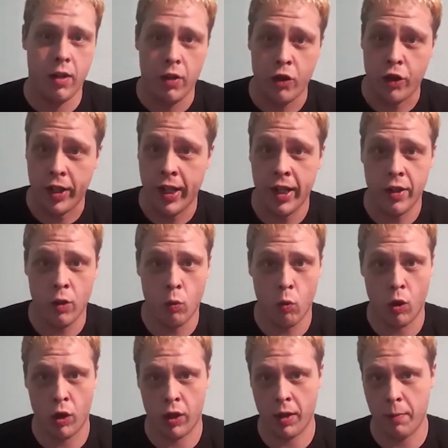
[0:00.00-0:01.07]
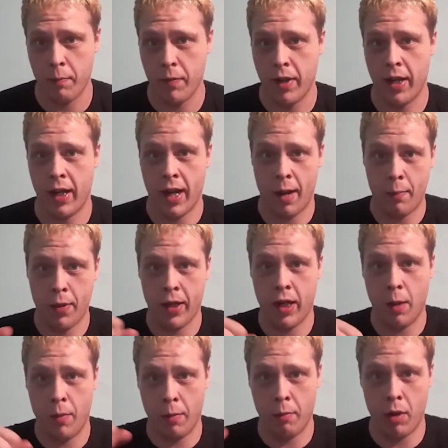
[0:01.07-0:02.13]
She get to work. And I pick
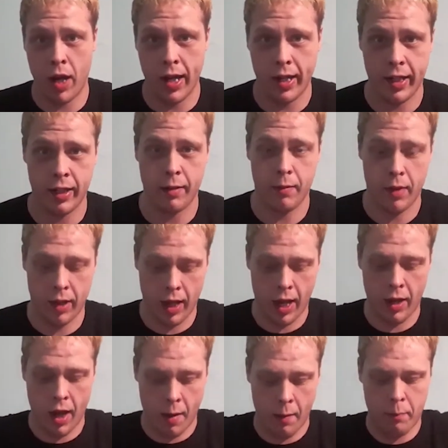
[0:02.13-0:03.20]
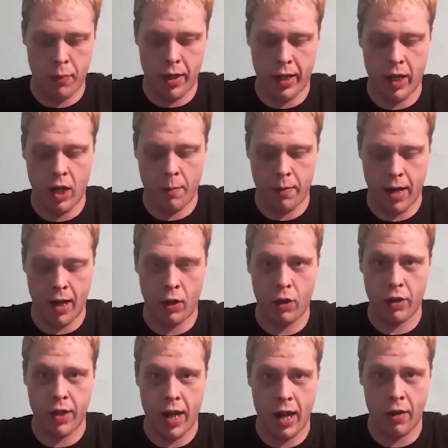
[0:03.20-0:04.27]
up the blanket. I pick it up and I
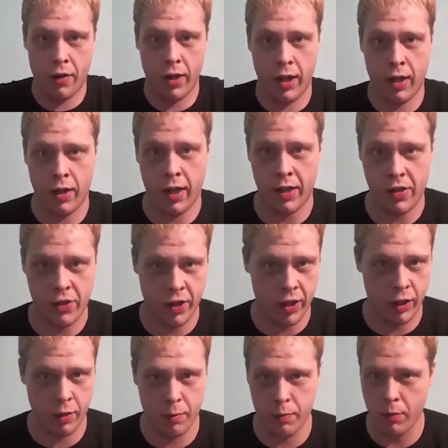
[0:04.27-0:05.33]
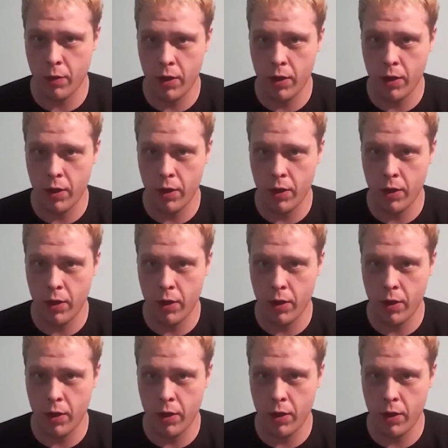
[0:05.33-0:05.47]
look down there and I see her.